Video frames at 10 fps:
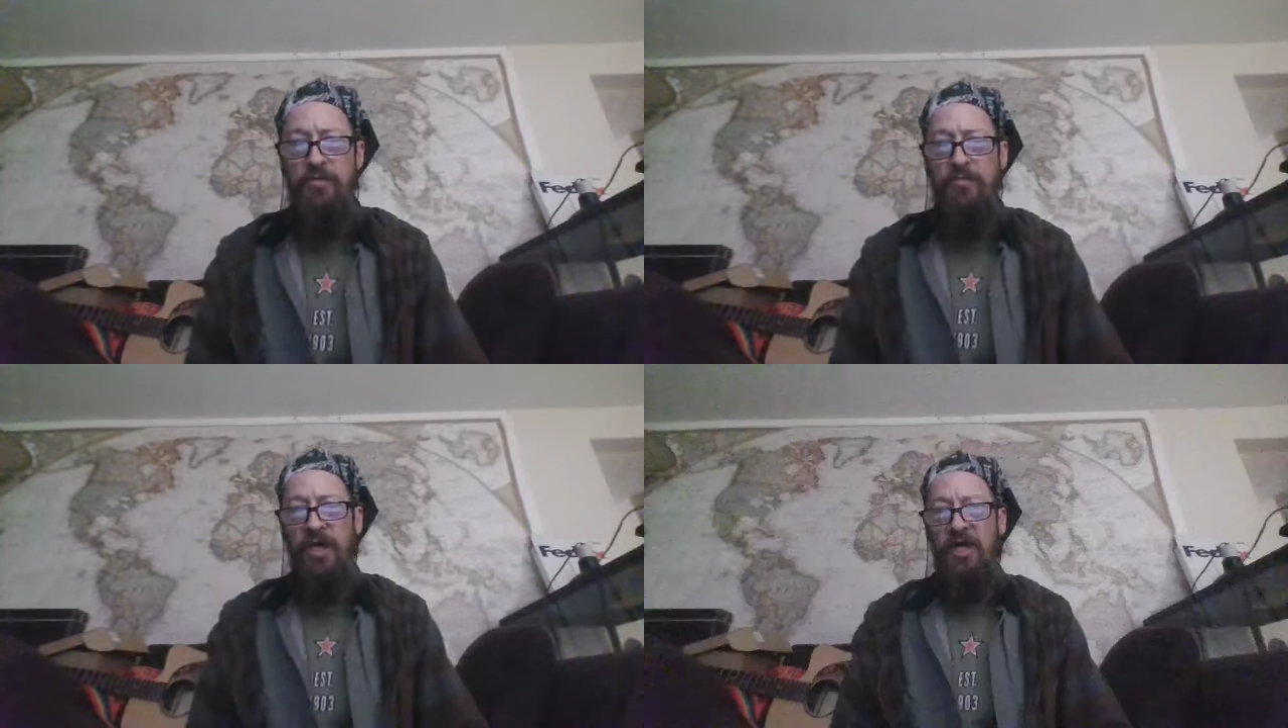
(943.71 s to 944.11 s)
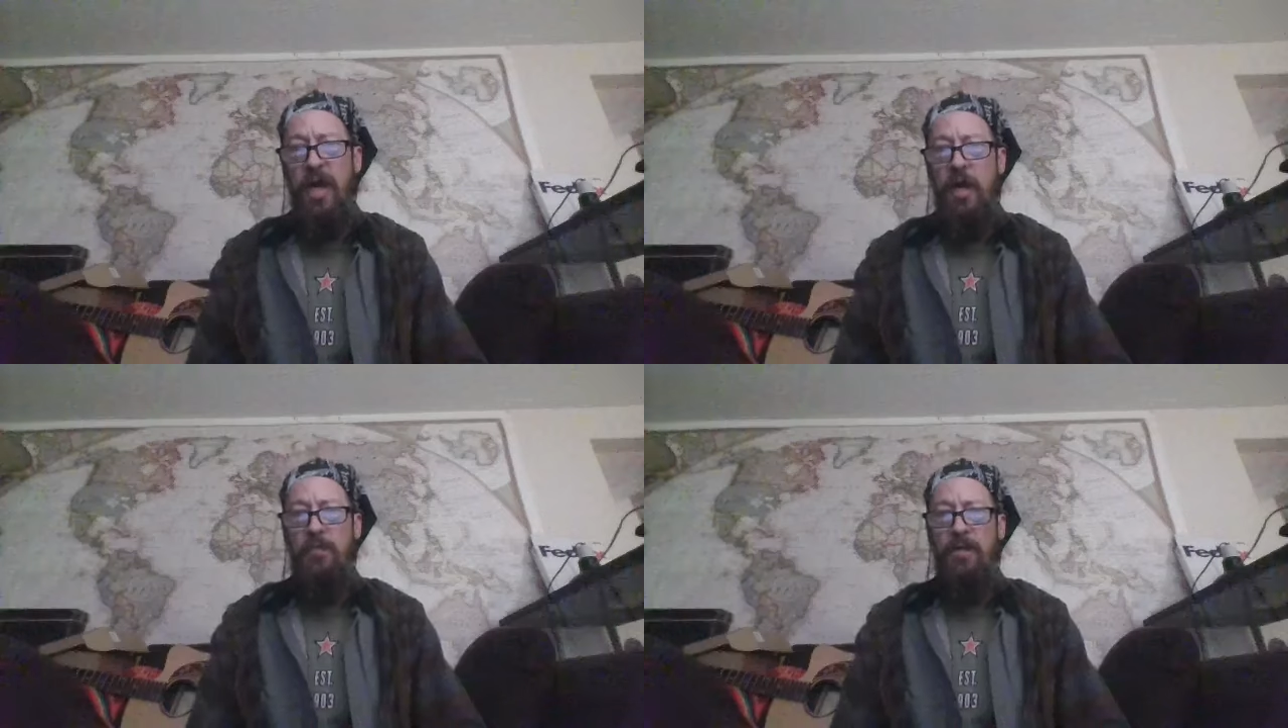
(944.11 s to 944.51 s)

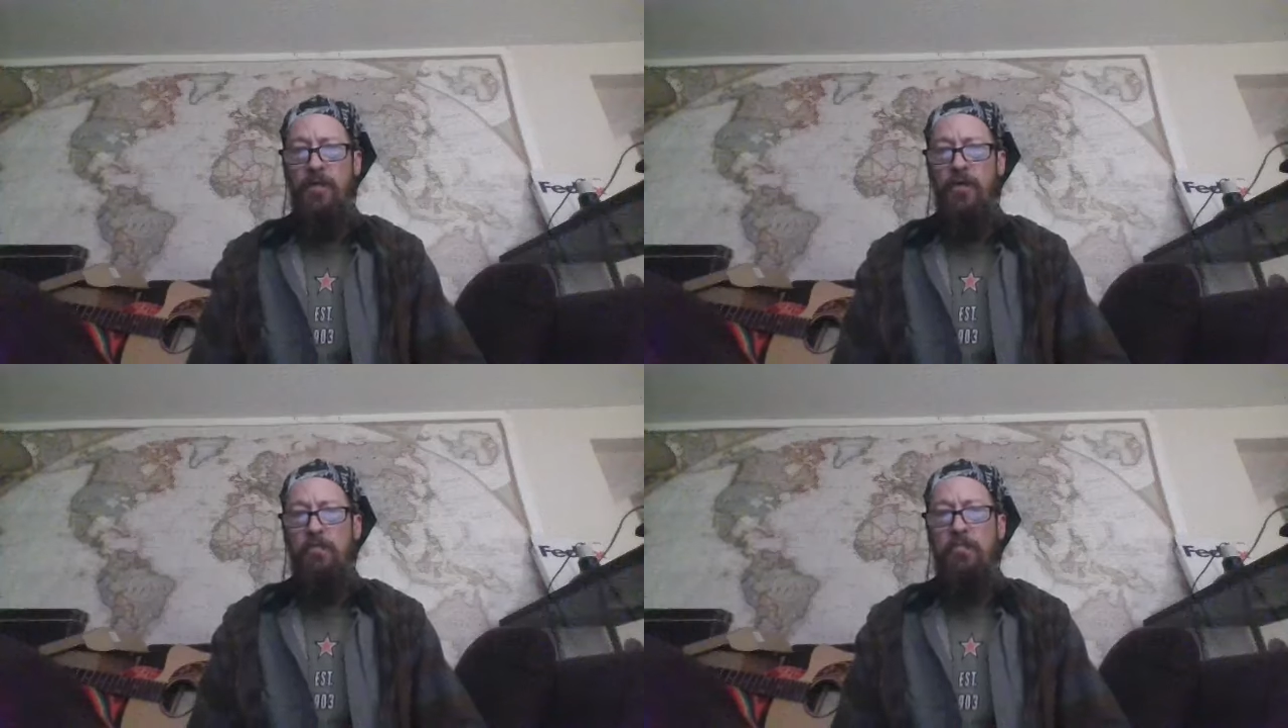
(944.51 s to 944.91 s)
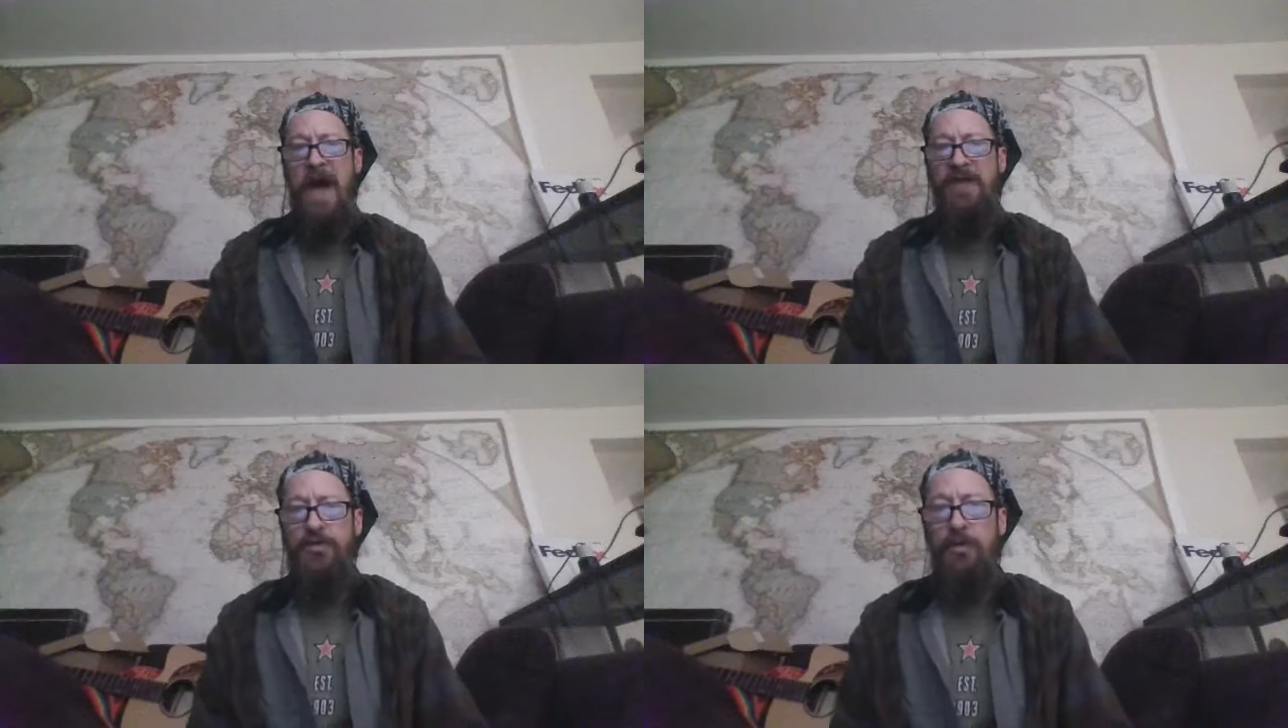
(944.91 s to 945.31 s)
humiliate me, or to
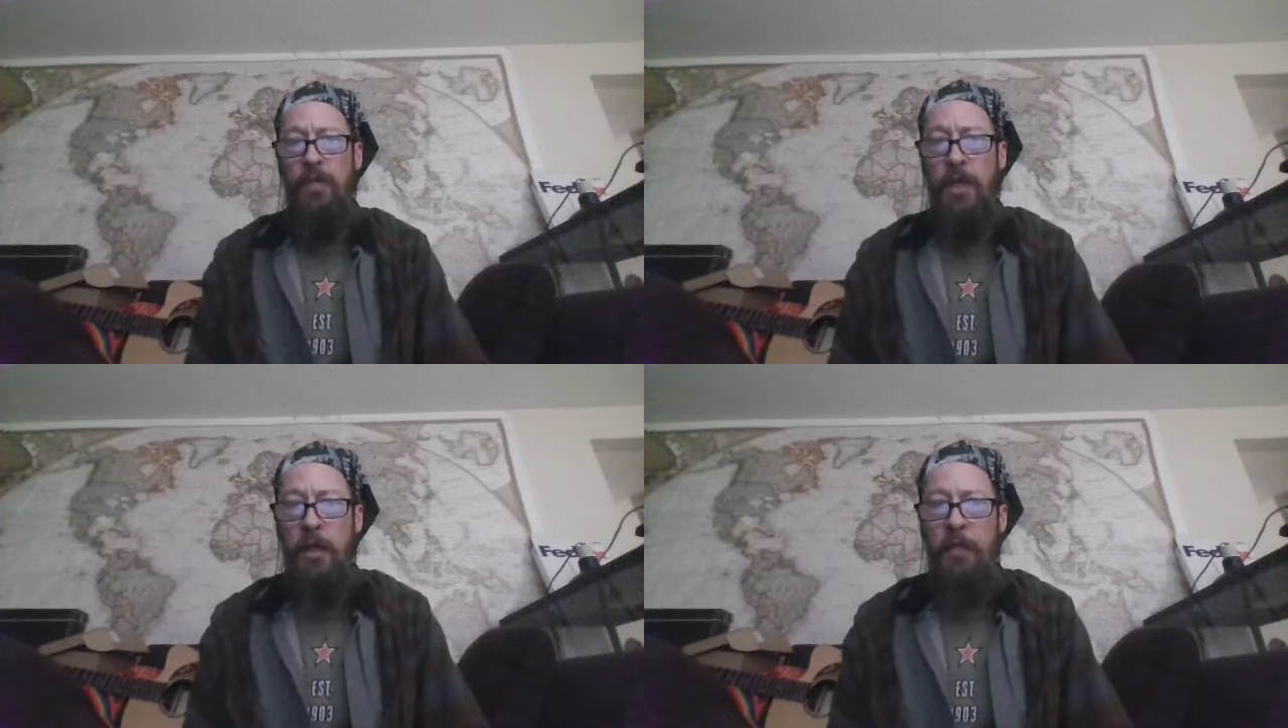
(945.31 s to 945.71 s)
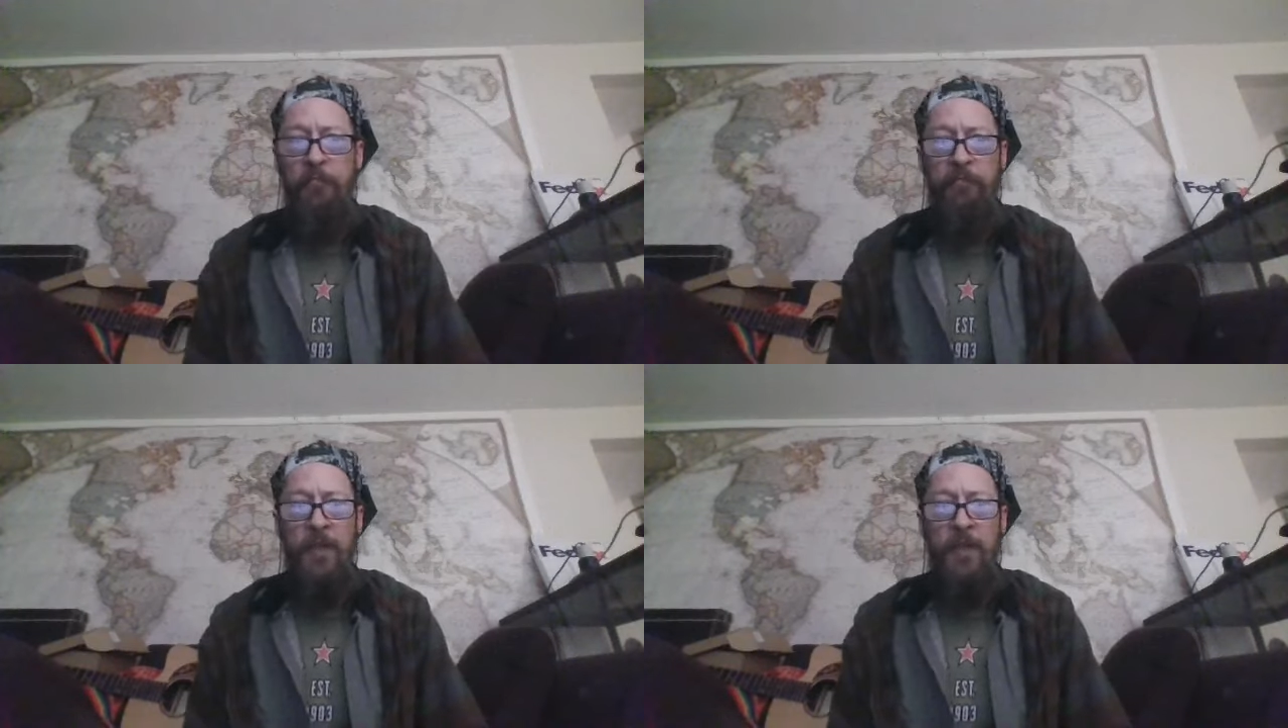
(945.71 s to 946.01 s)
master me.